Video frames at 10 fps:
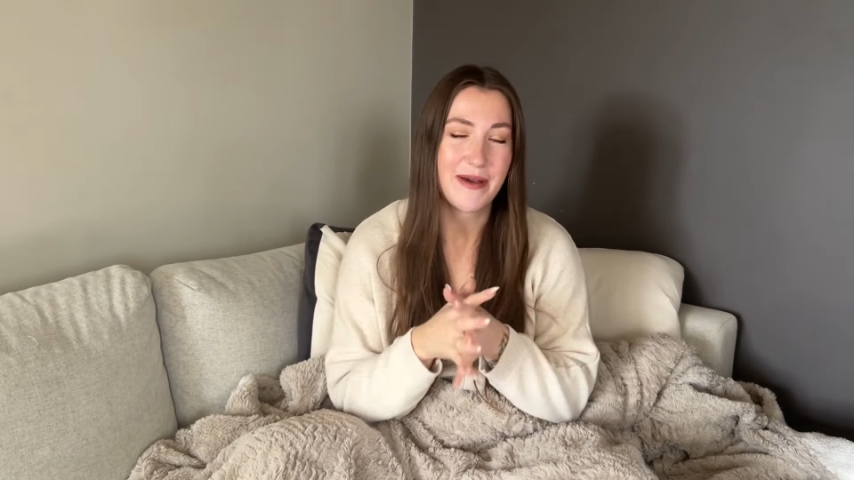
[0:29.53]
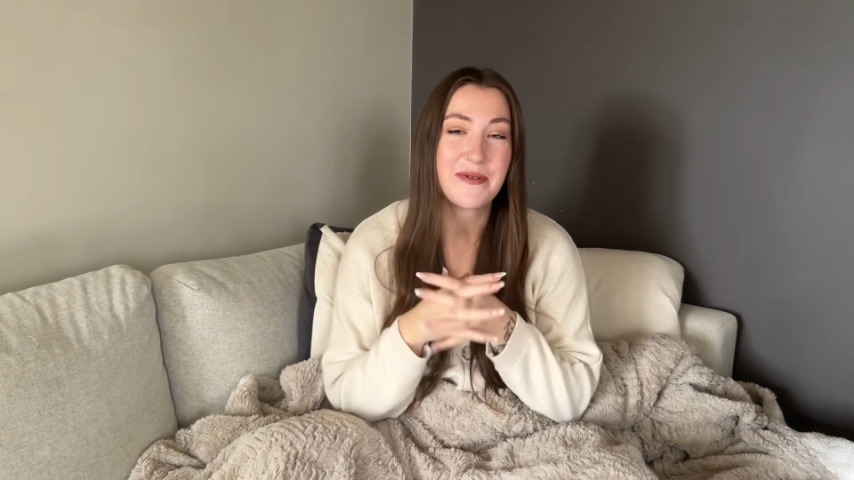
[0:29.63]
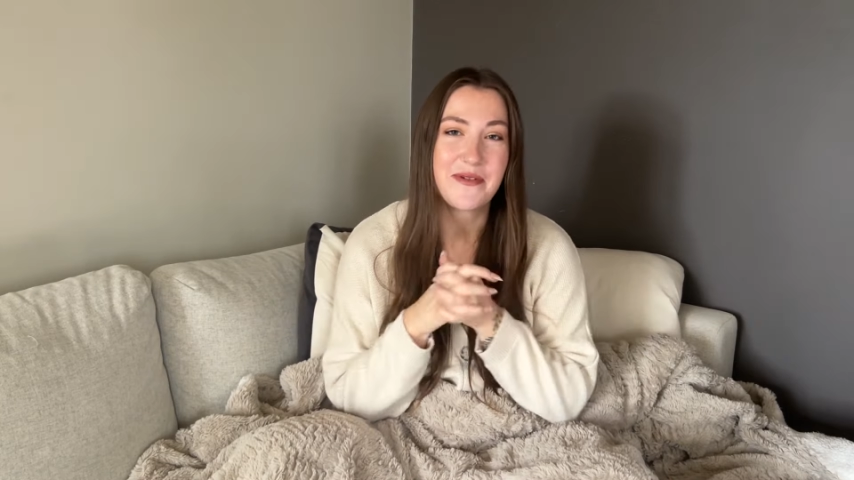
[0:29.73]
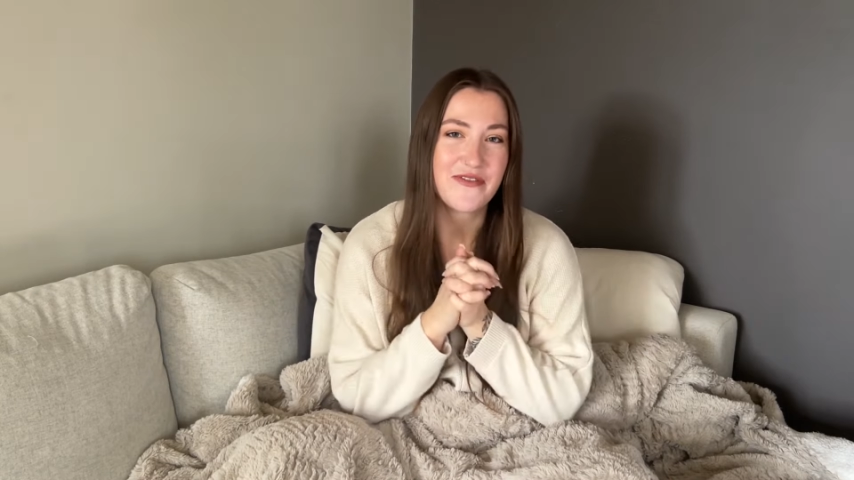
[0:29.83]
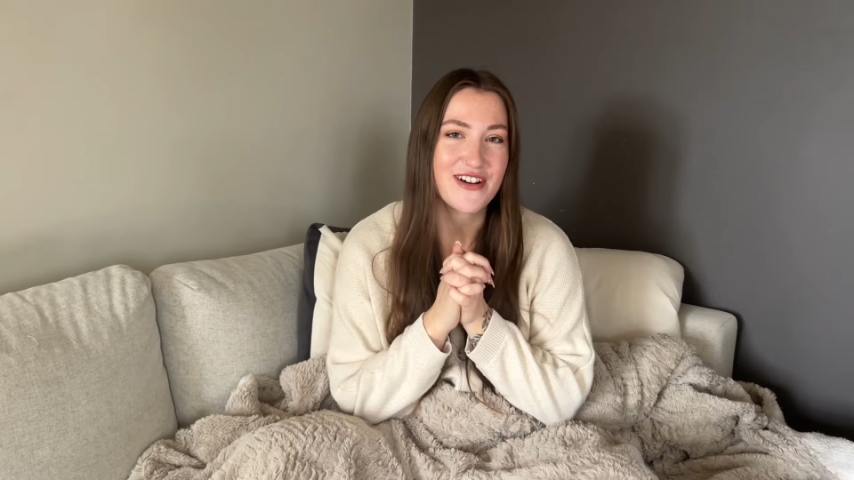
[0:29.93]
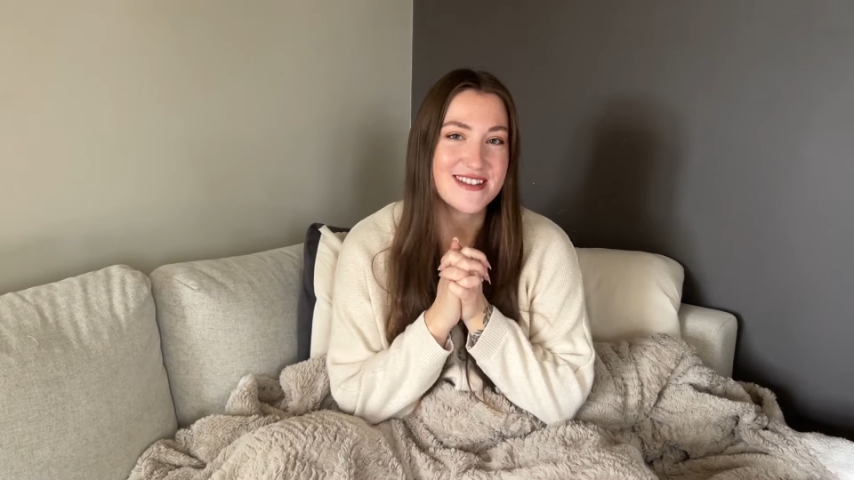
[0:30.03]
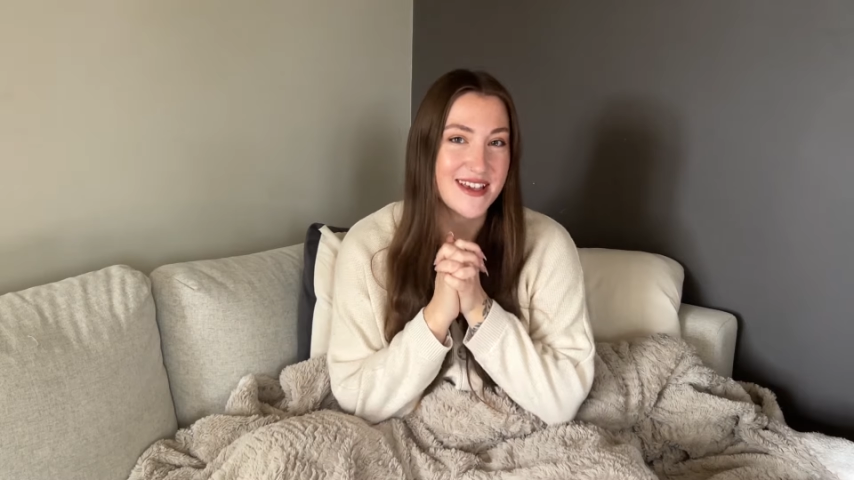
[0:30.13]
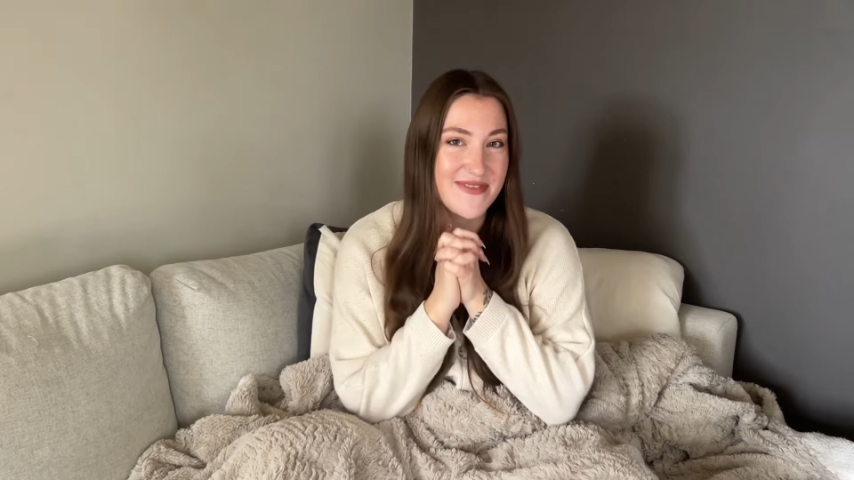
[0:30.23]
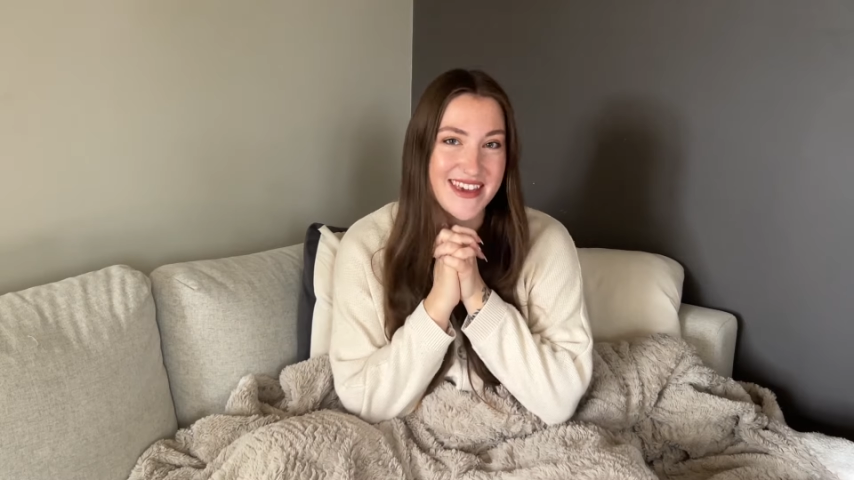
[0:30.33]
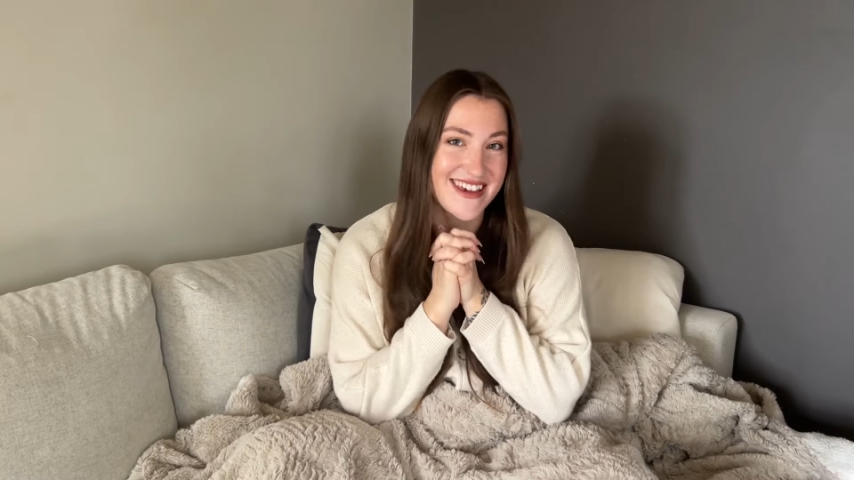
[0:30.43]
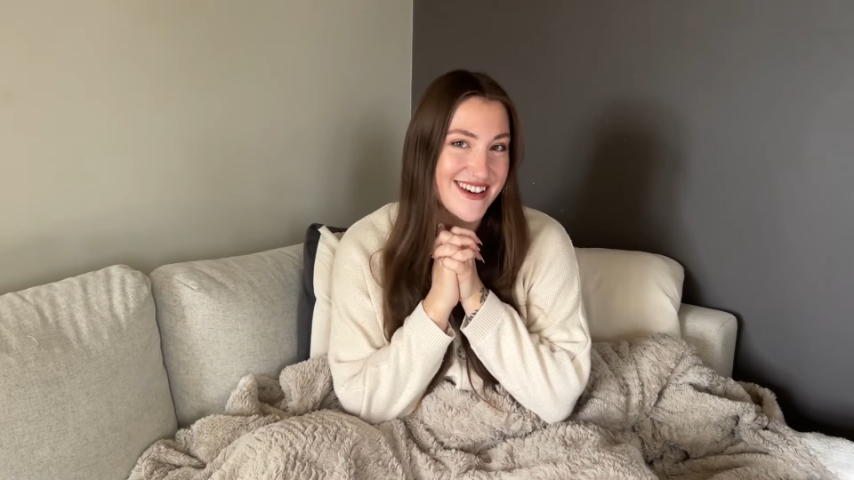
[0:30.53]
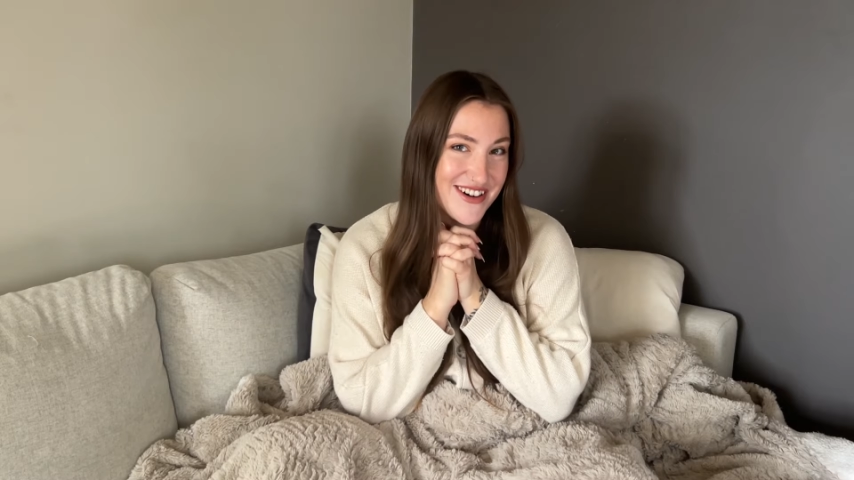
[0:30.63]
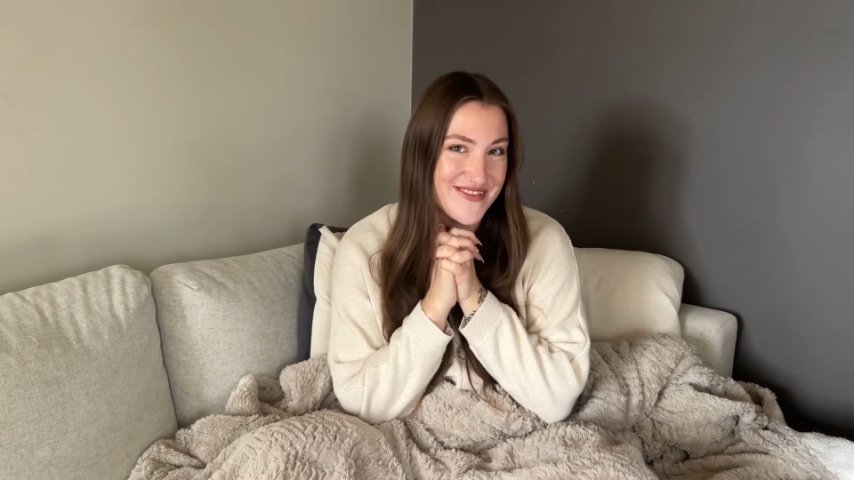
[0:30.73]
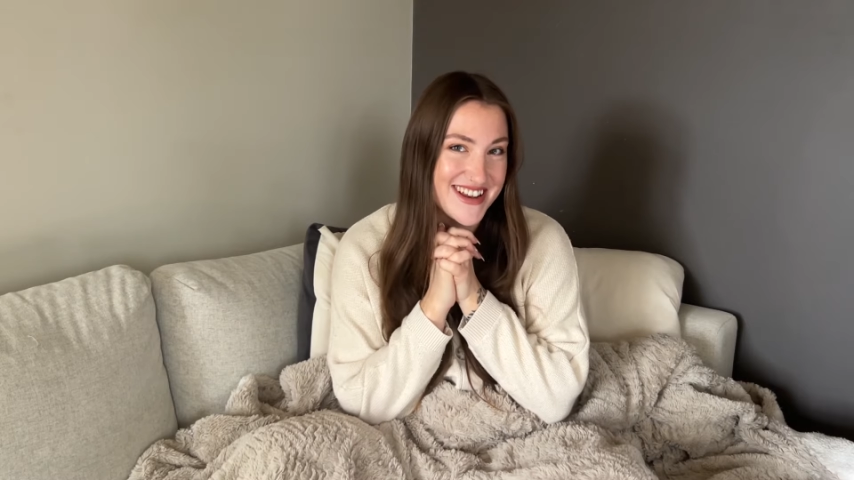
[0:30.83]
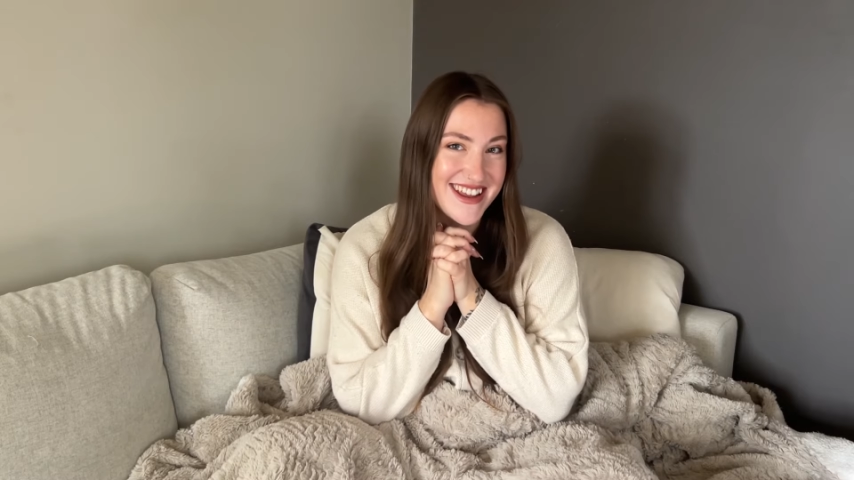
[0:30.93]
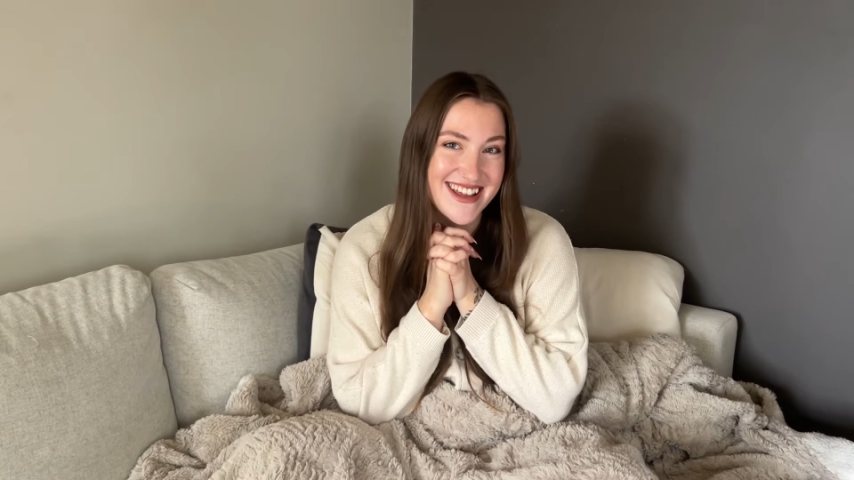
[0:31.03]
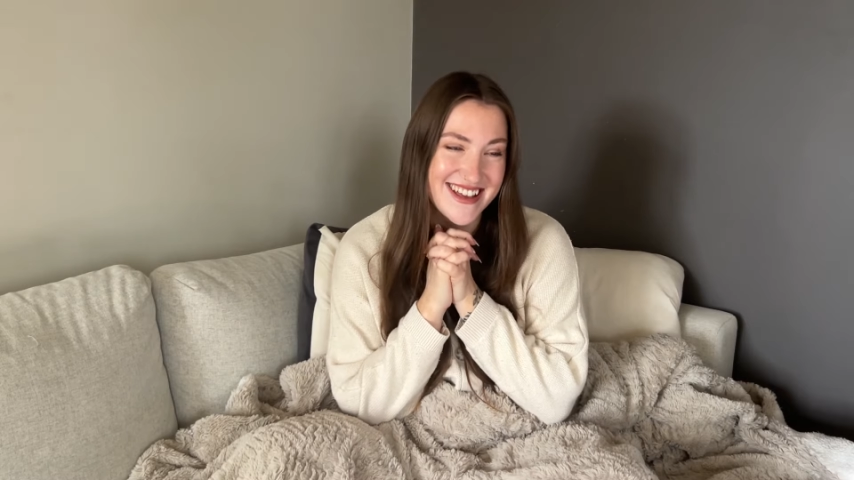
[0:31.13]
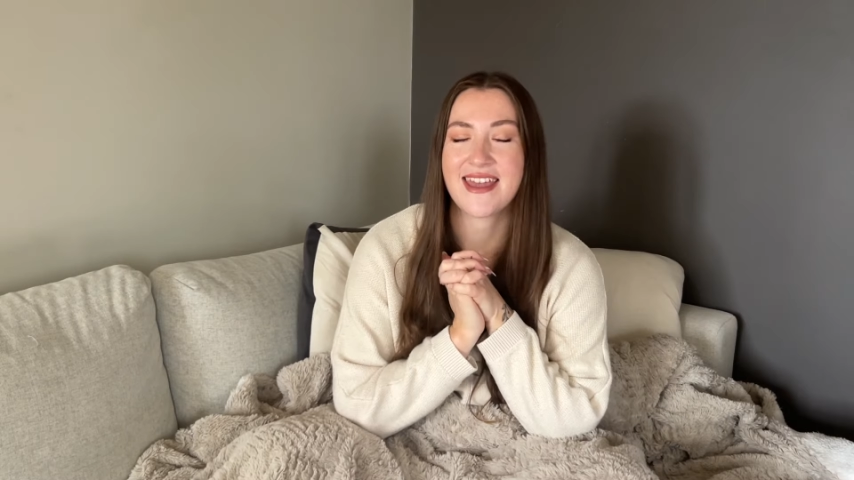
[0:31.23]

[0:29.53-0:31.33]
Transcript: maybe we've got something in common.